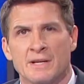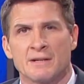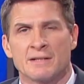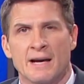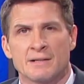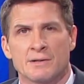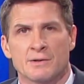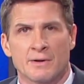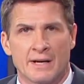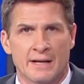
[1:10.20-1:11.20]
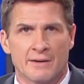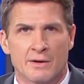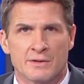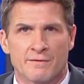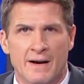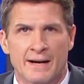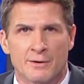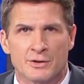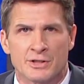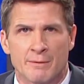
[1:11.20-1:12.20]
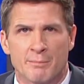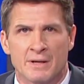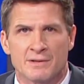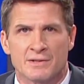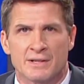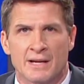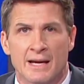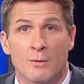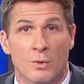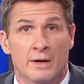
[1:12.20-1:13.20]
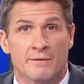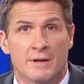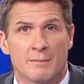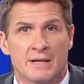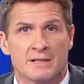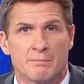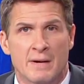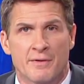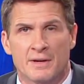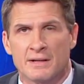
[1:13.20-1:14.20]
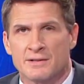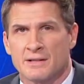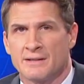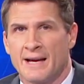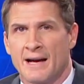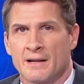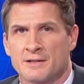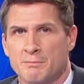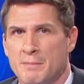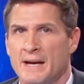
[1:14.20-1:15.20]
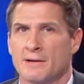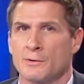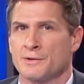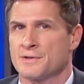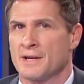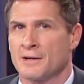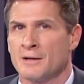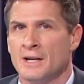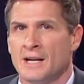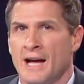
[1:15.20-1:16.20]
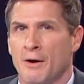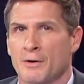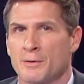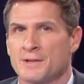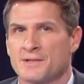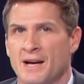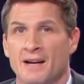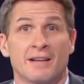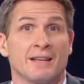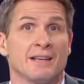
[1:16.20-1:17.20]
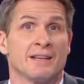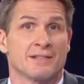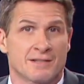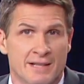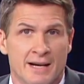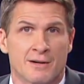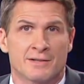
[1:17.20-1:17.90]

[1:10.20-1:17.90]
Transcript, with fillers: in Texas are getting those vital shipments today. One of them is Methodist Dallas Medical Center. Our Chris Sadeghi is there